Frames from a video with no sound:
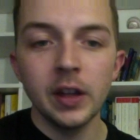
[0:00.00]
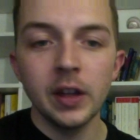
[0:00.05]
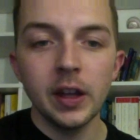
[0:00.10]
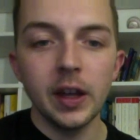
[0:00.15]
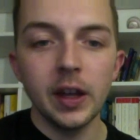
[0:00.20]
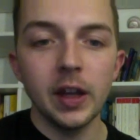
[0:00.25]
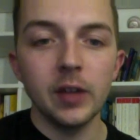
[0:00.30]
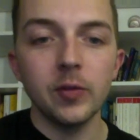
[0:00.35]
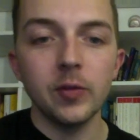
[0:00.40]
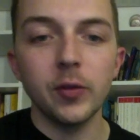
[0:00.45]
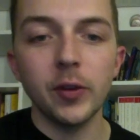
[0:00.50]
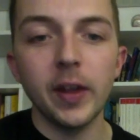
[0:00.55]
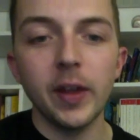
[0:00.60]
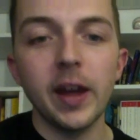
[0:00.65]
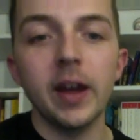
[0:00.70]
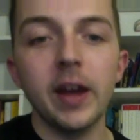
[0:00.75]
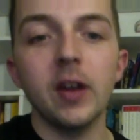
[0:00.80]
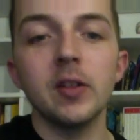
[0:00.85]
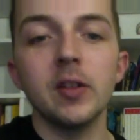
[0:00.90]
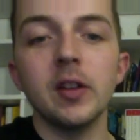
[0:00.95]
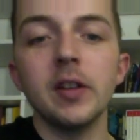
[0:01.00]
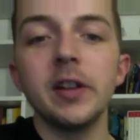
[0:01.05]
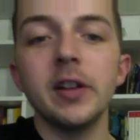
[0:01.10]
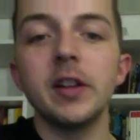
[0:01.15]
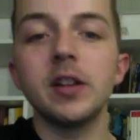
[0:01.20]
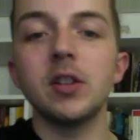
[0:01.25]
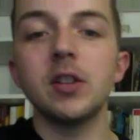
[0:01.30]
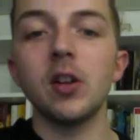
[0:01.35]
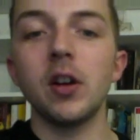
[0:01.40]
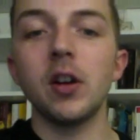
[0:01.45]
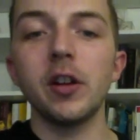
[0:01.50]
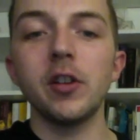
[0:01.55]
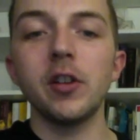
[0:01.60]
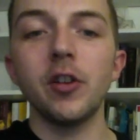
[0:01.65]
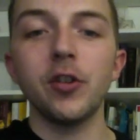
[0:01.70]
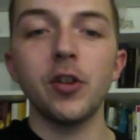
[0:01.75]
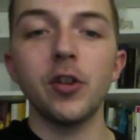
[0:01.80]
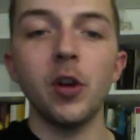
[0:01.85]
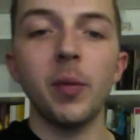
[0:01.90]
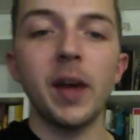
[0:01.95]
and for that, on the lead guitar, you
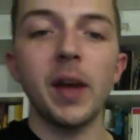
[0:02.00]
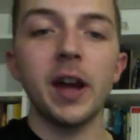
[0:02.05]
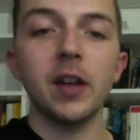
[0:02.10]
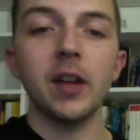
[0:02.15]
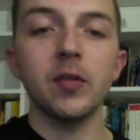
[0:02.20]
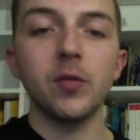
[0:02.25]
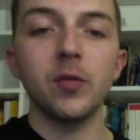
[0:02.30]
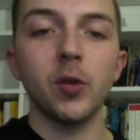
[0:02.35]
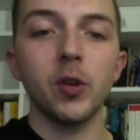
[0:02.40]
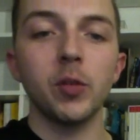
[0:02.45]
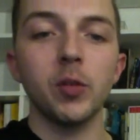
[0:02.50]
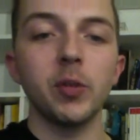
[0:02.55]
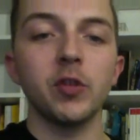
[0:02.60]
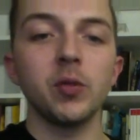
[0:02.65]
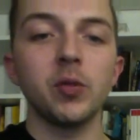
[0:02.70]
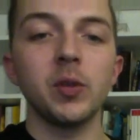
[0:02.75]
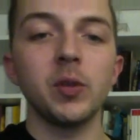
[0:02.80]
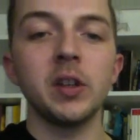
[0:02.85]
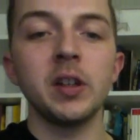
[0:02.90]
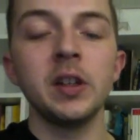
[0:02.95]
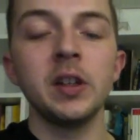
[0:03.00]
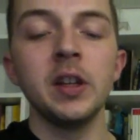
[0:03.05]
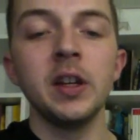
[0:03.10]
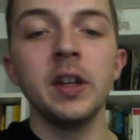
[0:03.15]
just go back and forth between